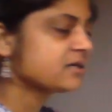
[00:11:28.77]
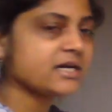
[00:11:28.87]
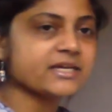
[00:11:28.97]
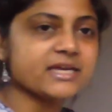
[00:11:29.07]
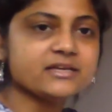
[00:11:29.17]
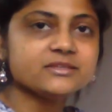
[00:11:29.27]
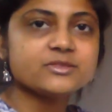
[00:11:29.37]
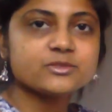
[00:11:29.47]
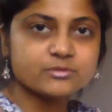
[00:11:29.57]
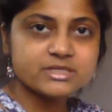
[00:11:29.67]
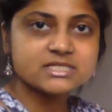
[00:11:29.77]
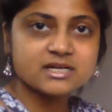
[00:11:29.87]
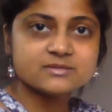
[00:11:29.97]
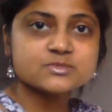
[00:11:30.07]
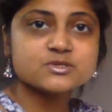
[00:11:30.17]
again 3
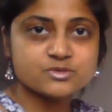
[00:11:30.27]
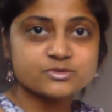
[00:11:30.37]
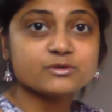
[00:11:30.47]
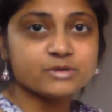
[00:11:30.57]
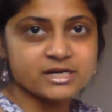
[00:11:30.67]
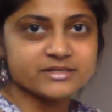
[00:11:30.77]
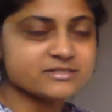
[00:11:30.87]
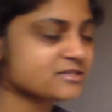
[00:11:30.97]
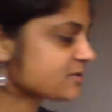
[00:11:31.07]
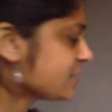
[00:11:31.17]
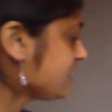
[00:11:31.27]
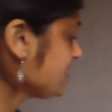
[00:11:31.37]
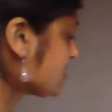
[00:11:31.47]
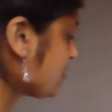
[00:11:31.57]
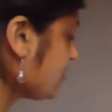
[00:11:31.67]
times to the right. Okay,
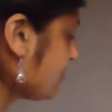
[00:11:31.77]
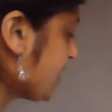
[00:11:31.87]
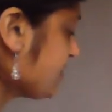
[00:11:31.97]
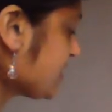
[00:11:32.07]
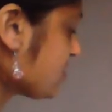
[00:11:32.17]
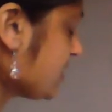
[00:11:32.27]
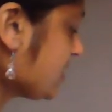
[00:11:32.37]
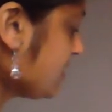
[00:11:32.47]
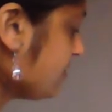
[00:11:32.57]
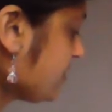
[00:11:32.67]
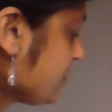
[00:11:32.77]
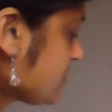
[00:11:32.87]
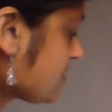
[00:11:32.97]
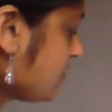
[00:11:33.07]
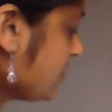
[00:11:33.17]
so go in between the numbers. So